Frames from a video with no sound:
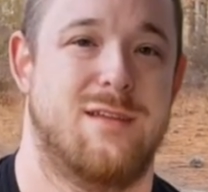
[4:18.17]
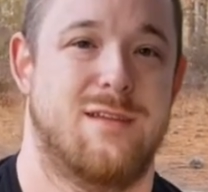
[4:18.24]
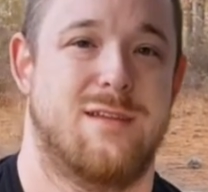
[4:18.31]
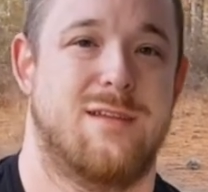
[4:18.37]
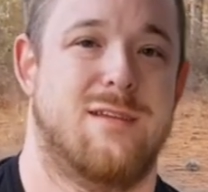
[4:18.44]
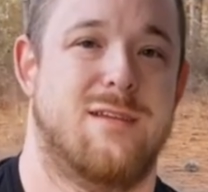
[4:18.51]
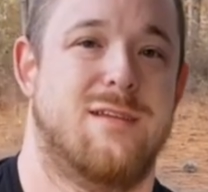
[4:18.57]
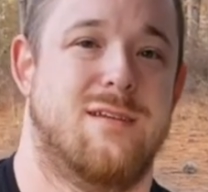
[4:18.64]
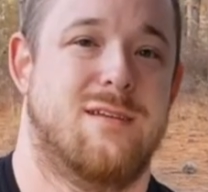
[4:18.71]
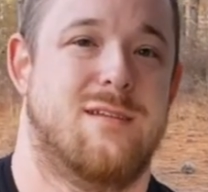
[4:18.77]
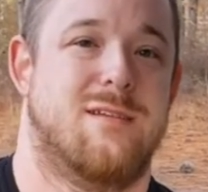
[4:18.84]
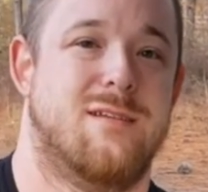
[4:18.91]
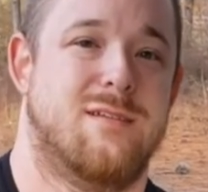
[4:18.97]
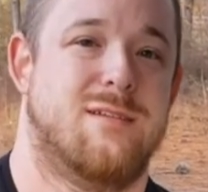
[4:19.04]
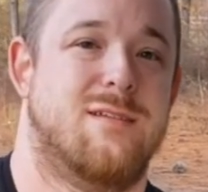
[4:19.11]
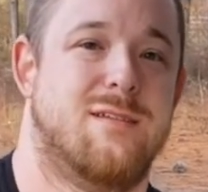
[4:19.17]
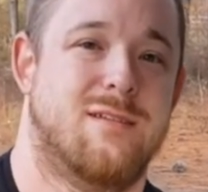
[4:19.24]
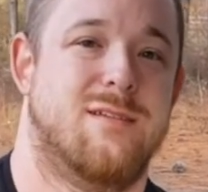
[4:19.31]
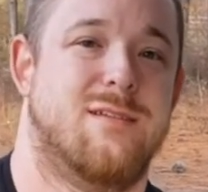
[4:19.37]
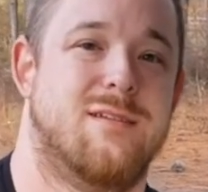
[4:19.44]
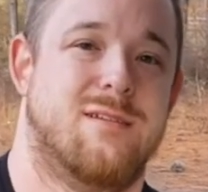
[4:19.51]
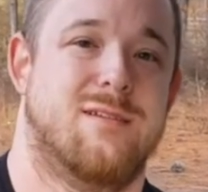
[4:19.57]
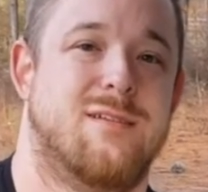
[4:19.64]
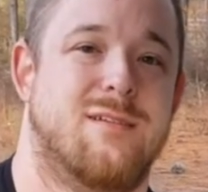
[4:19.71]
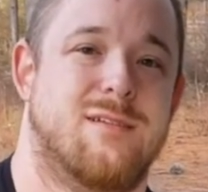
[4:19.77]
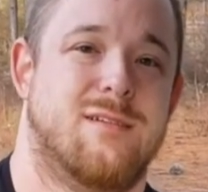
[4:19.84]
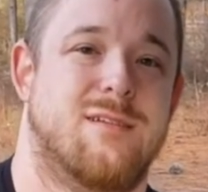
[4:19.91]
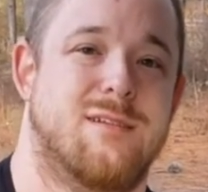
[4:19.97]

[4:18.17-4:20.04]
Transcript: Nothing is said.